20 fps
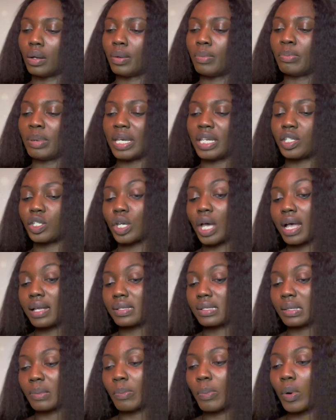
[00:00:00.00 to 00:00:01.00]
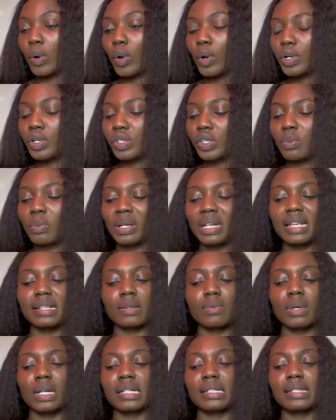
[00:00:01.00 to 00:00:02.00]
pay child support. Someone
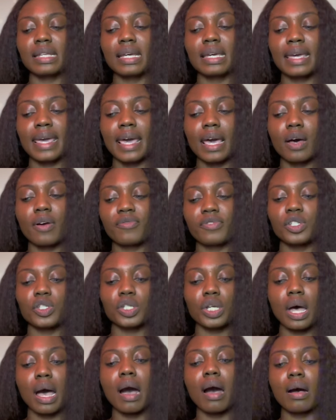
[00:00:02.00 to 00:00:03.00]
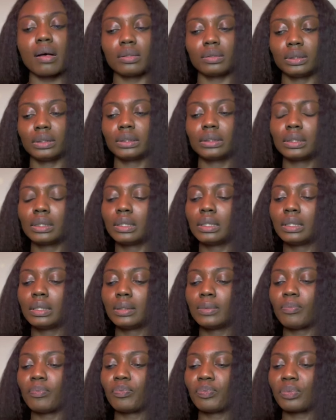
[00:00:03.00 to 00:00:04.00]
doesn't want to take care of the child.
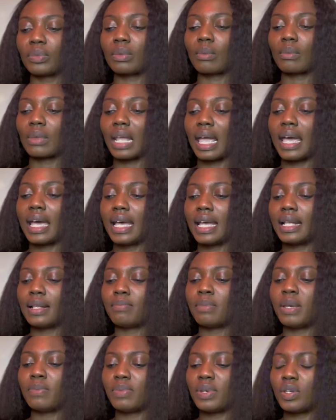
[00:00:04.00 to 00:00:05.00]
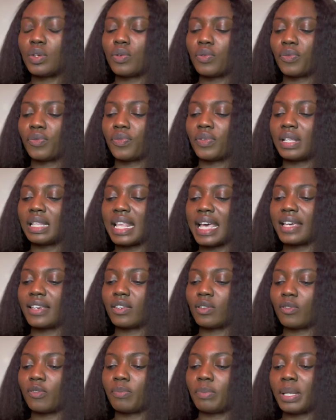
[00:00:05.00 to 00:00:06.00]
And maybe you feel
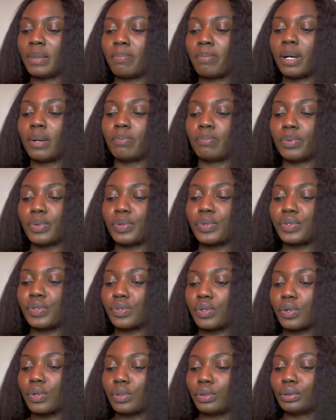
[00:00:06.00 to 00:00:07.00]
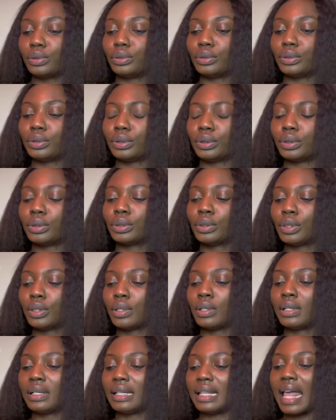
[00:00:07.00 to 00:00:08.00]
like you've been bamboozled,
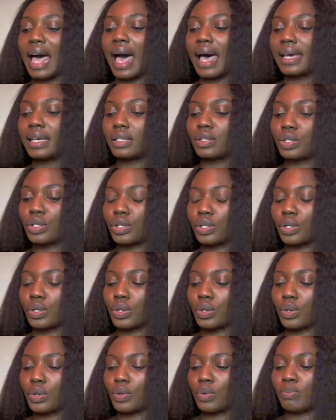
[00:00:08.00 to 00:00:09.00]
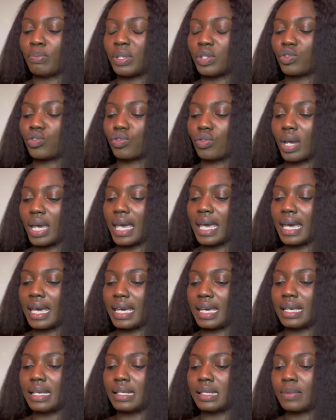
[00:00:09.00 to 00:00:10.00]
lied to,
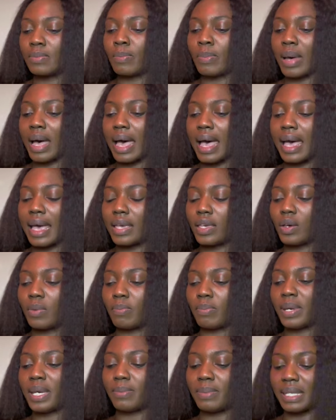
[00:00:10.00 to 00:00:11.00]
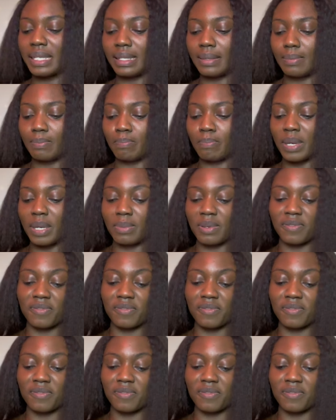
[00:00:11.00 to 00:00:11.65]
betrayed by your baby